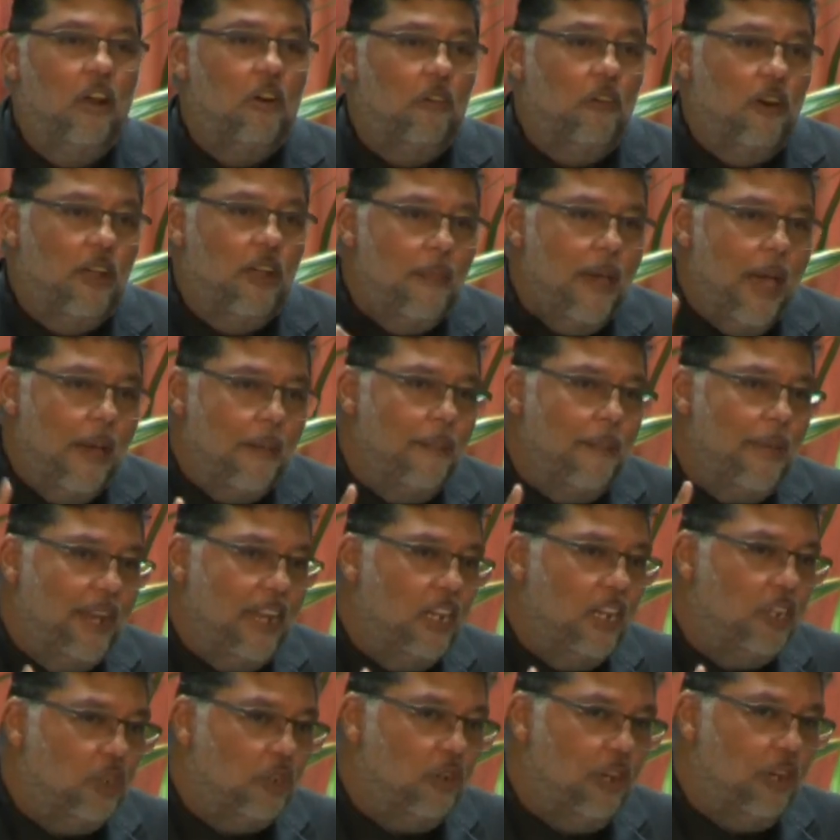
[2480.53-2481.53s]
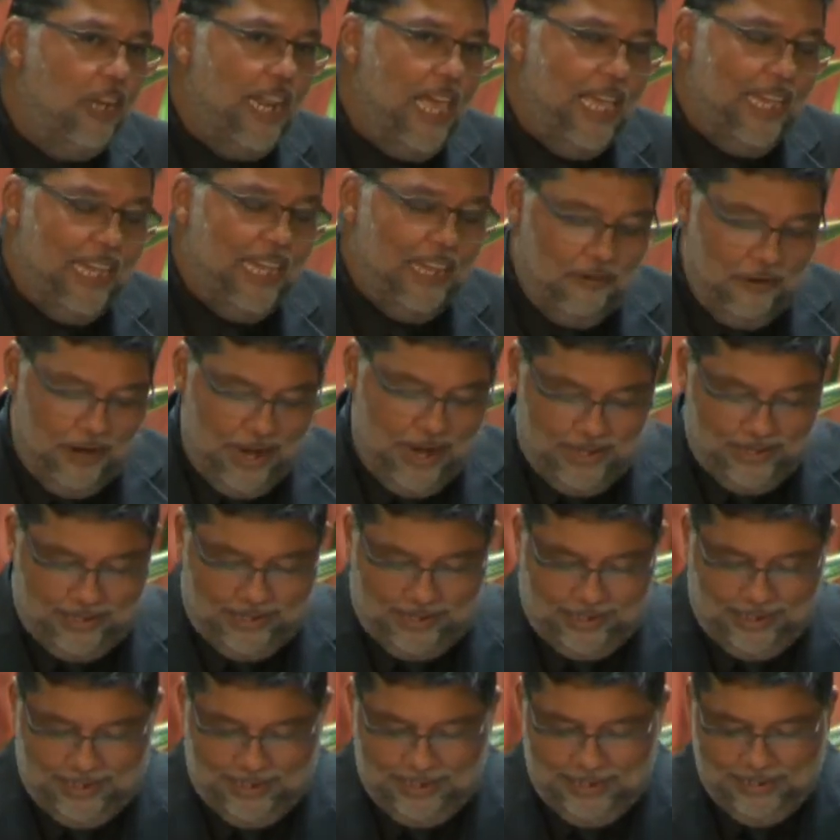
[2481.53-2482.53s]
Remember the three-legged
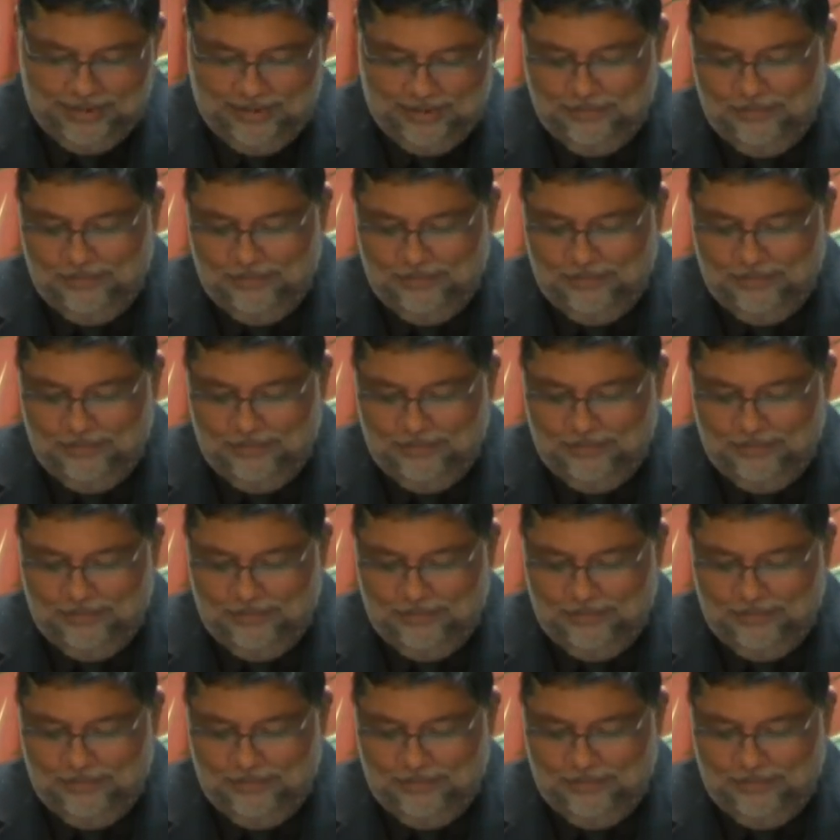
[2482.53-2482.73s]
race.